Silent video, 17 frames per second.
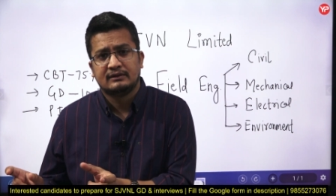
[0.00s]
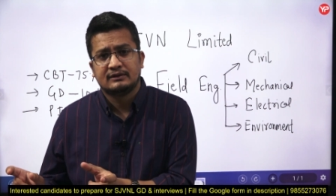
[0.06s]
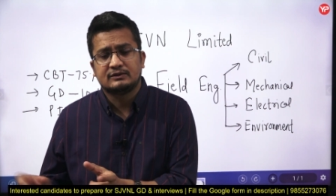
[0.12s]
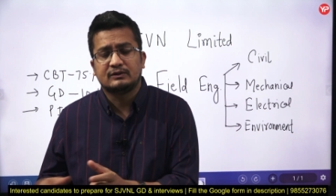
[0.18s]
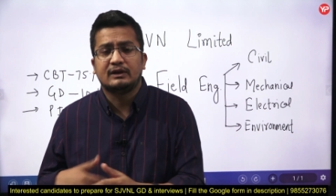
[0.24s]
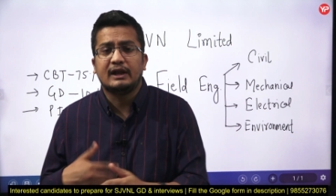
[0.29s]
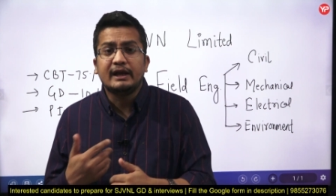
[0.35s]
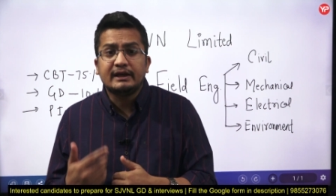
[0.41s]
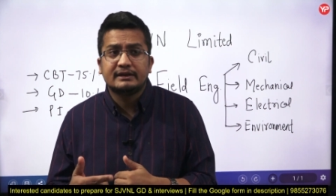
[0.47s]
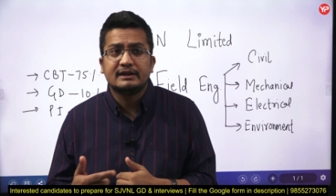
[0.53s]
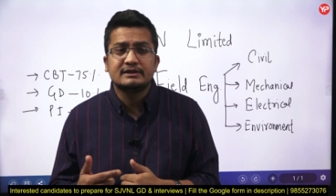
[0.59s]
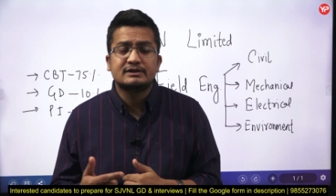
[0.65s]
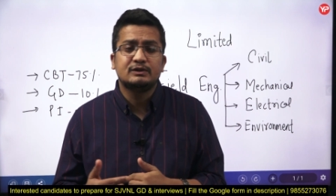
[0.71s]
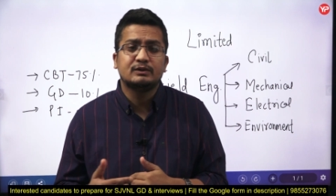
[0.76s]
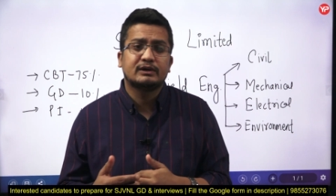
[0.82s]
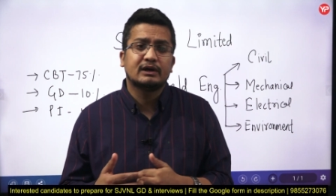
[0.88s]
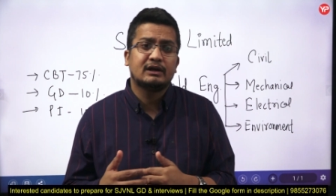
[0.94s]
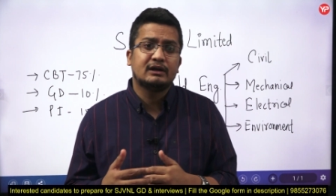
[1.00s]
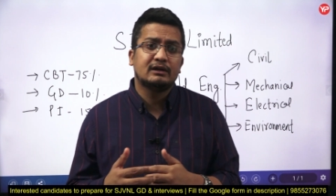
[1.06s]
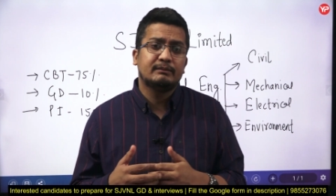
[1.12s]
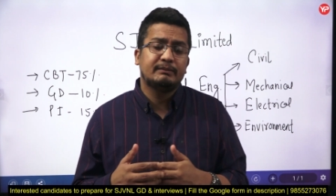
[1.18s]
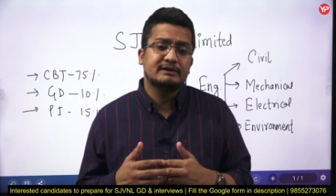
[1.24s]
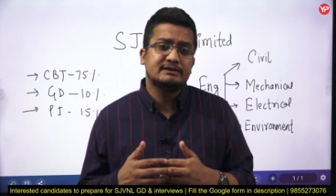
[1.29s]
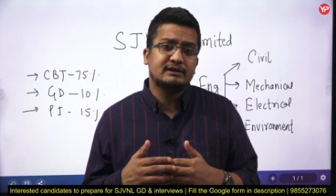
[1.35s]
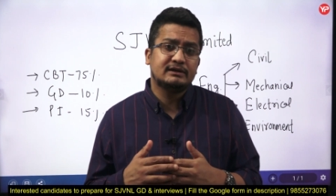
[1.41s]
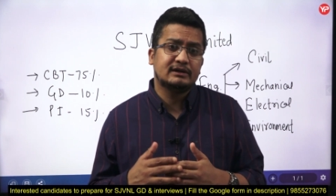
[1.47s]
So like this, you can
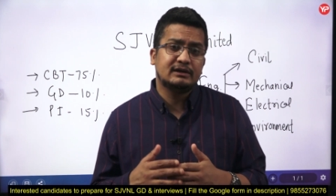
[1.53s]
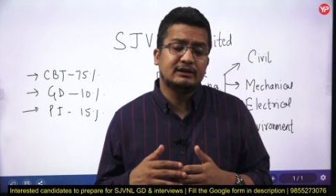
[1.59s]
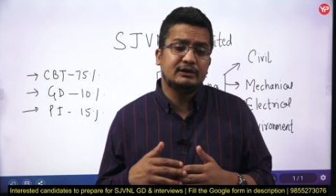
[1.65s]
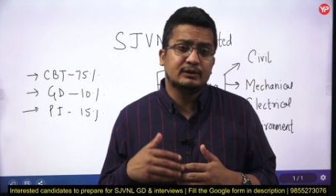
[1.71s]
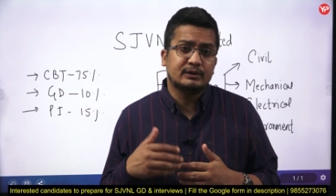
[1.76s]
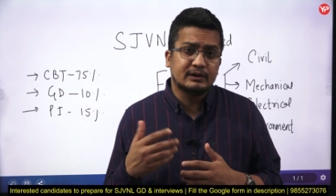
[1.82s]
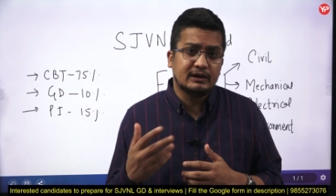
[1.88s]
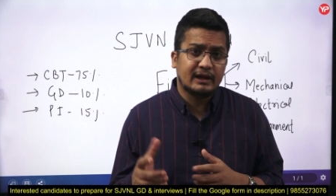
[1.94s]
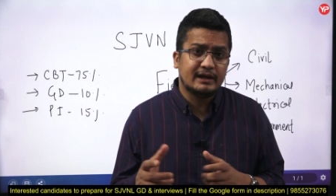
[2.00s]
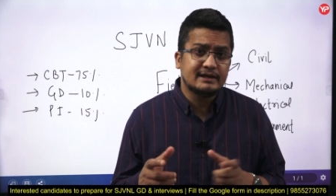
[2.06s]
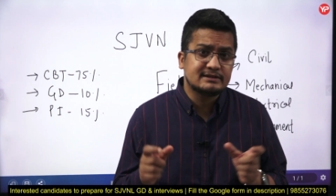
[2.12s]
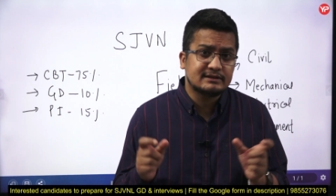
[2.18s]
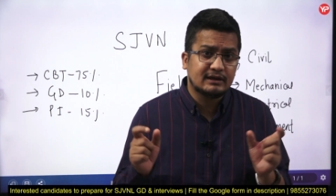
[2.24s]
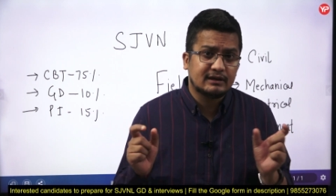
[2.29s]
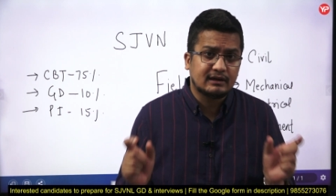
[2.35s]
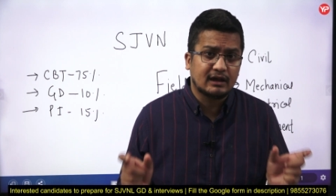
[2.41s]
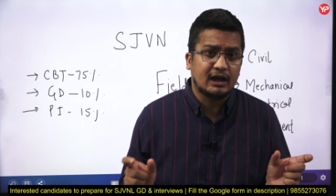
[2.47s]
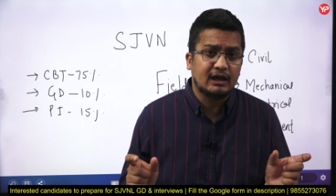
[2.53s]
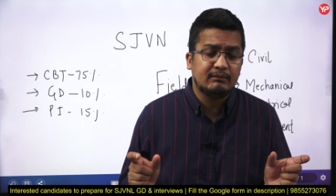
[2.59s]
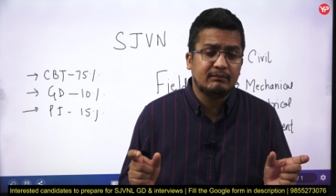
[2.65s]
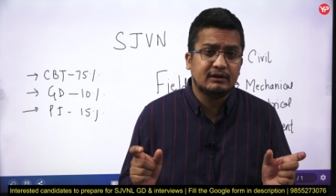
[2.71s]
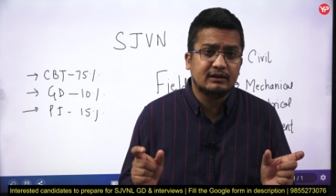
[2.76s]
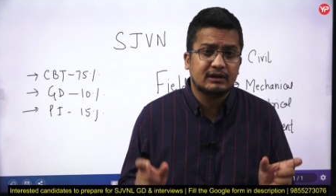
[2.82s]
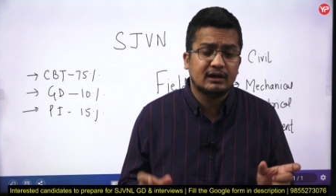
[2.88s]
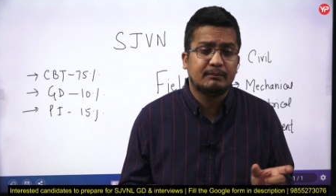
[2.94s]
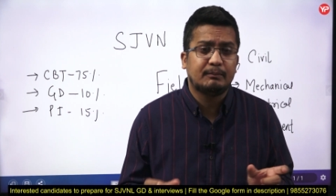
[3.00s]
basically utilize the time
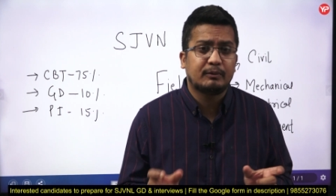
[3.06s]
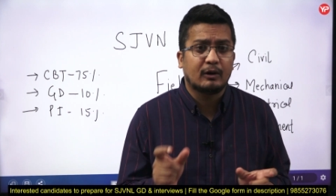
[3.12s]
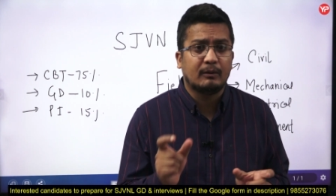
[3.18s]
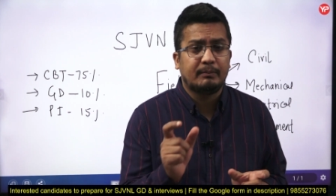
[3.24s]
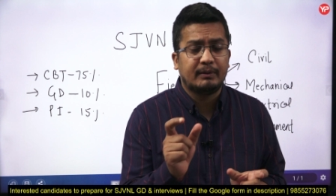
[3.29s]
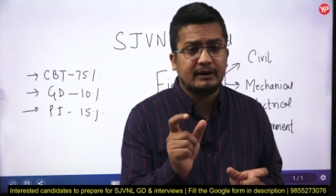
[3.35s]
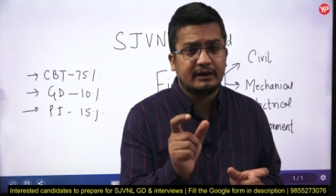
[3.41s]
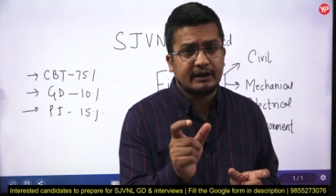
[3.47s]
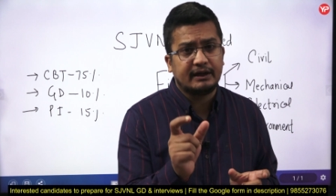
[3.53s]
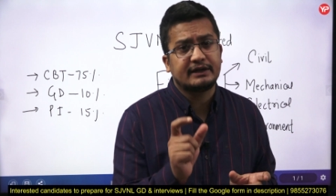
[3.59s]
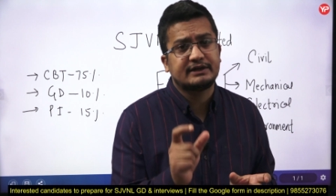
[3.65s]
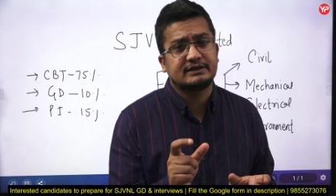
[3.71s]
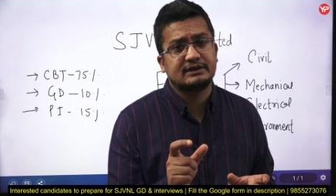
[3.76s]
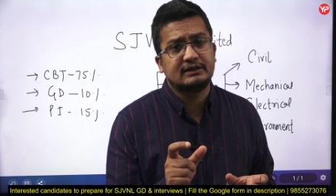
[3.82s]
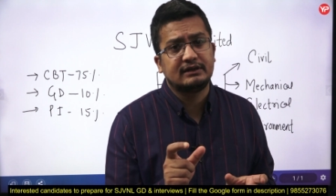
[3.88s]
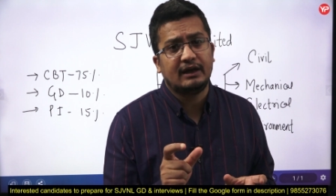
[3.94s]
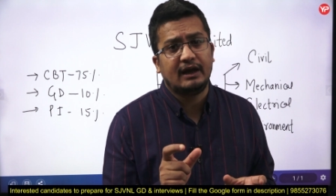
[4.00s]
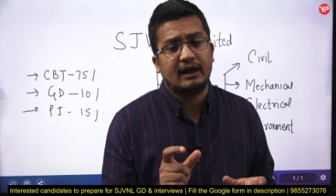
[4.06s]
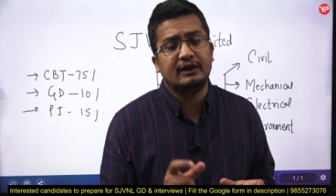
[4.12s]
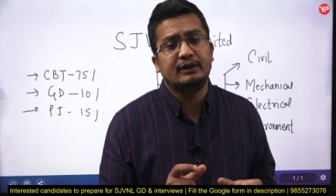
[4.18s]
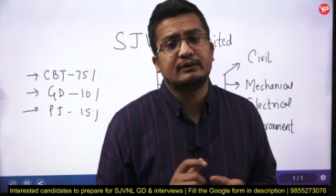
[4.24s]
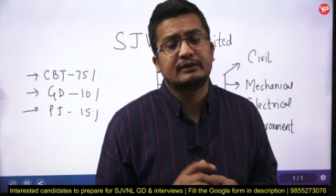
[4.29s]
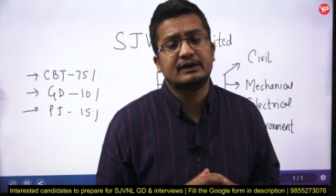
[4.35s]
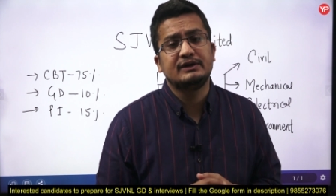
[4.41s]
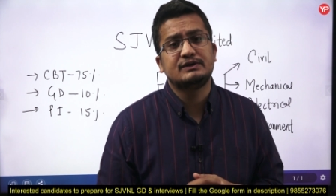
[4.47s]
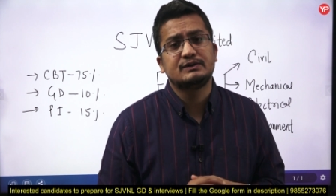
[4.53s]
in the proper direction and
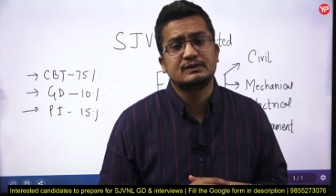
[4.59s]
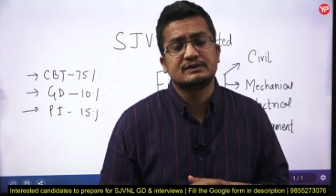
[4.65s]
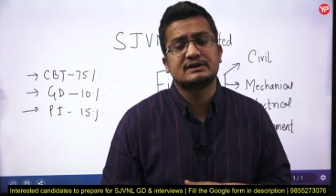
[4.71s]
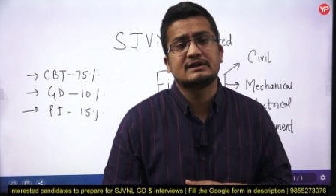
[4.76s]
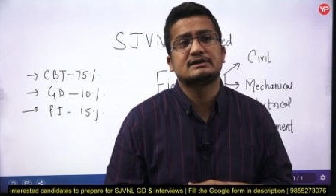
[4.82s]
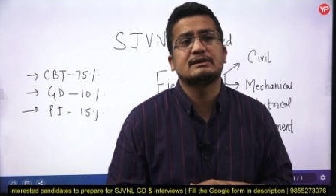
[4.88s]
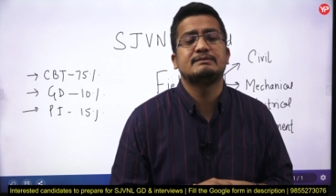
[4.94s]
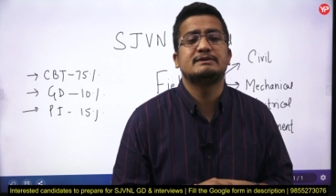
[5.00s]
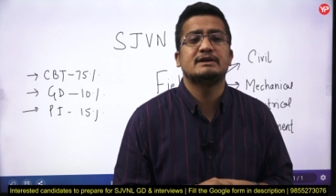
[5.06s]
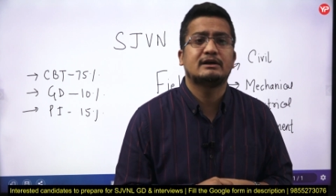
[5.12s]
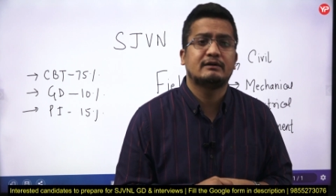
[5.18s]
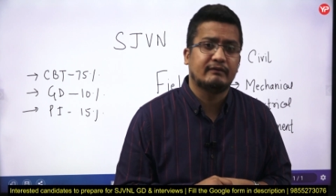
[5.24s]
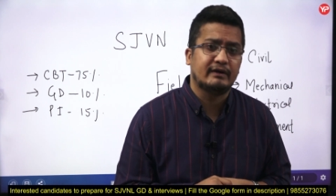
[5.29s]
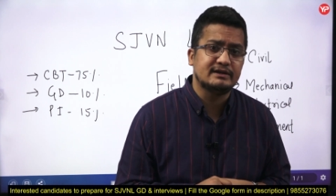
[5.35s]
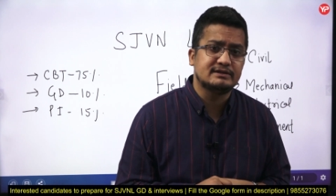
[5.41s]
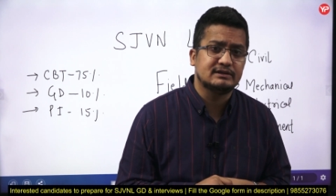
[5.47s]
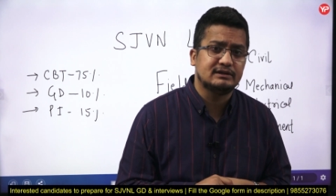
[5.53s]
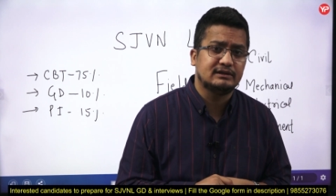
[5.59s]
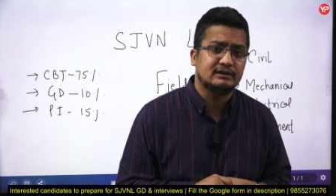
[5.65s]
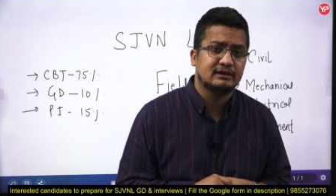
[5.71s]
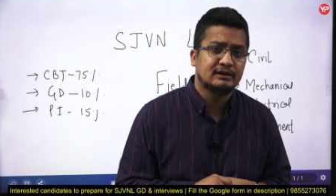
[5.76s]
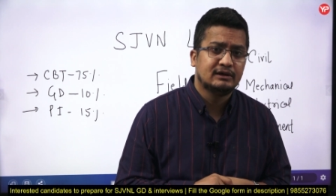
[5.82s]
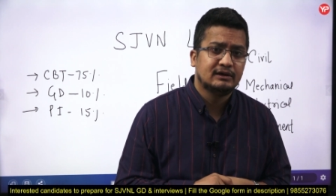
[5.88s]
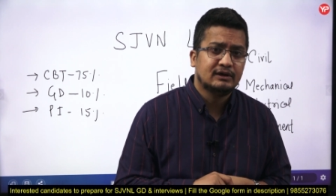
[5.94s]
you can choose the subject wisely.